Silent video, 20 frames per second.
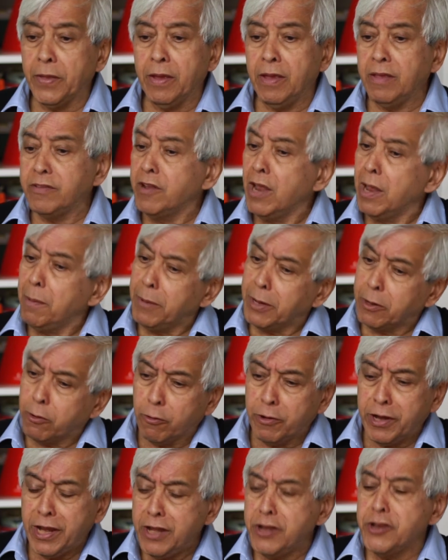Islamic
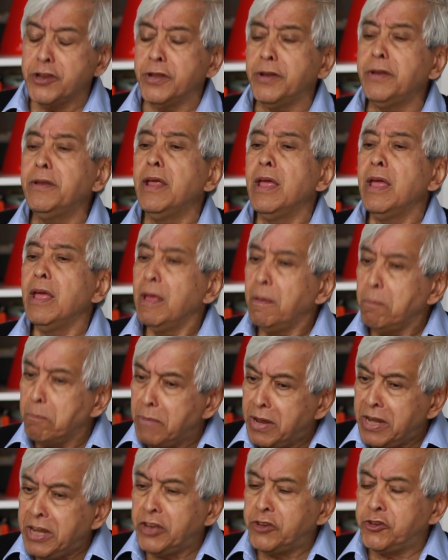or Indian
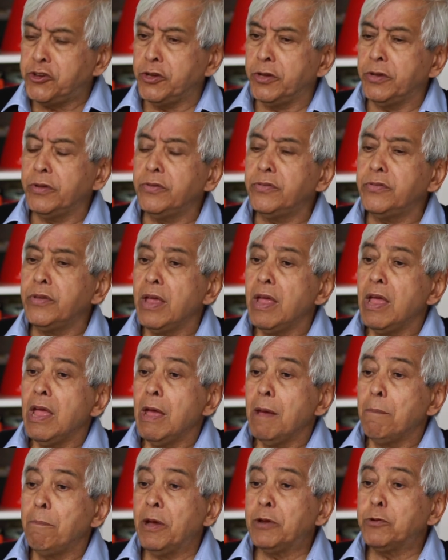miniatures,
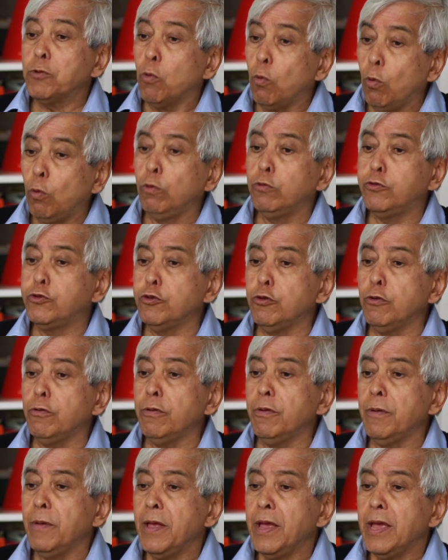but
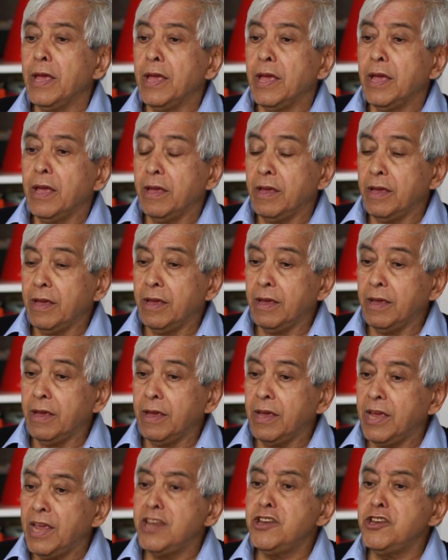also
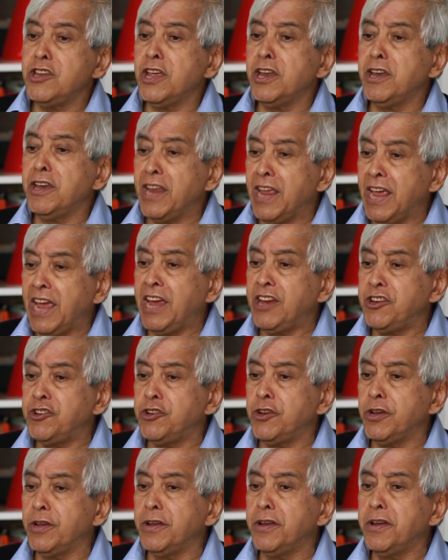Indian,
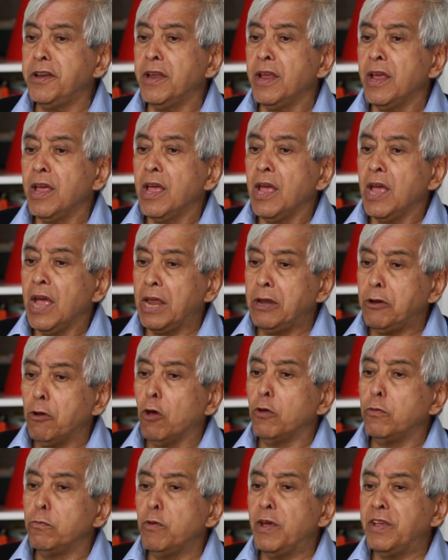Asian, and
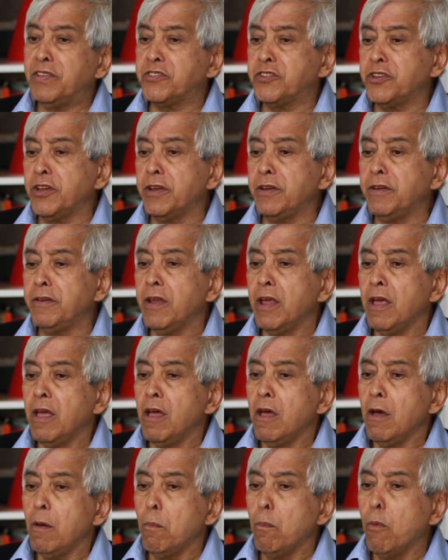non-Western
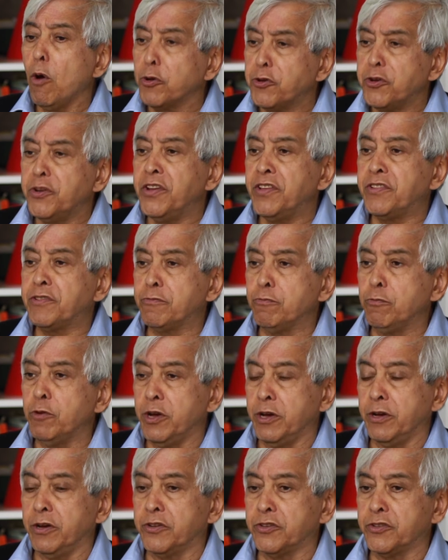modernist
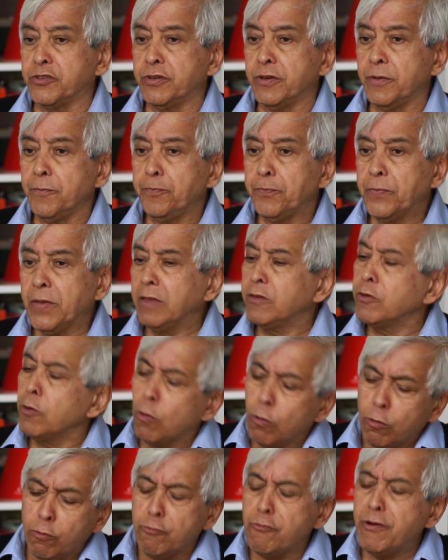works. There's a
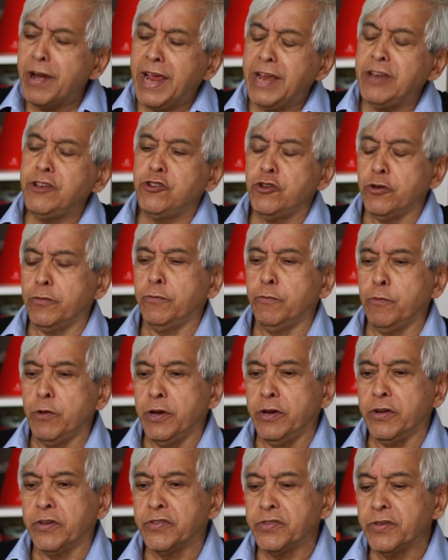whole range of
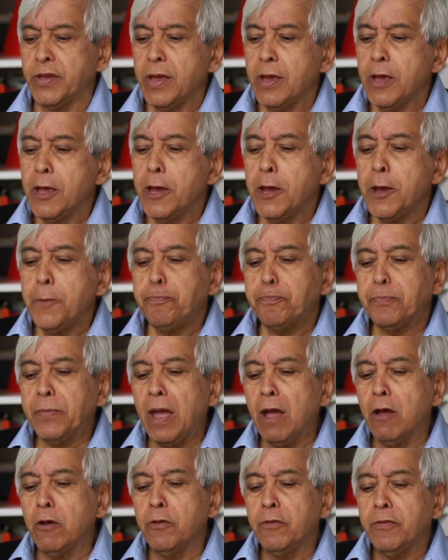works.
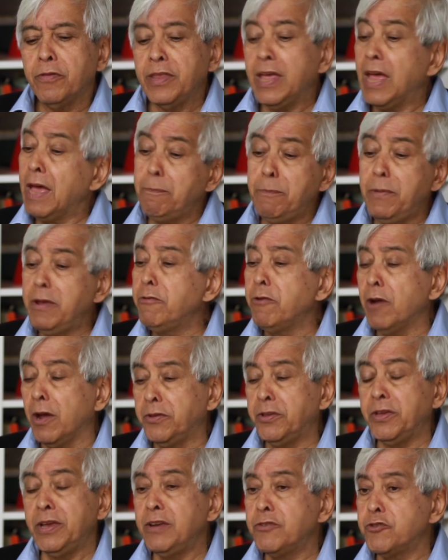Now, there have been
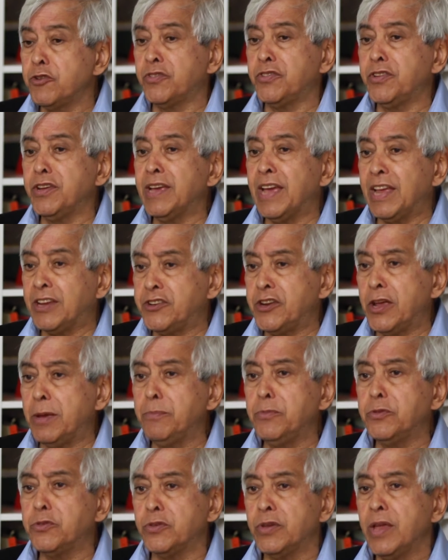rather interesting
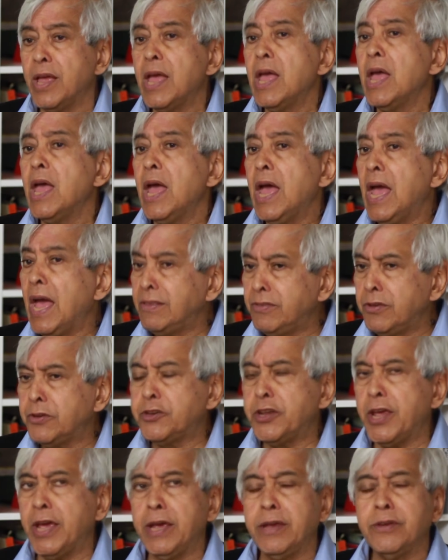attempts at the
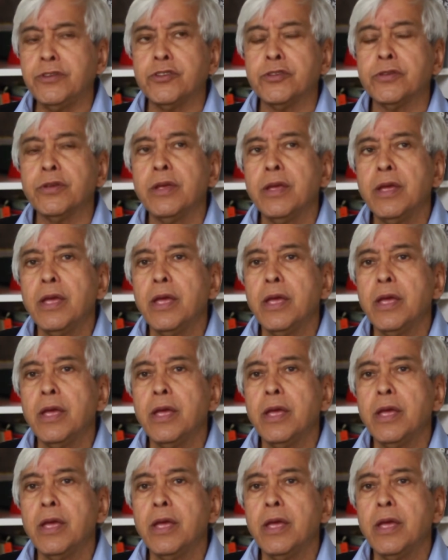Tate,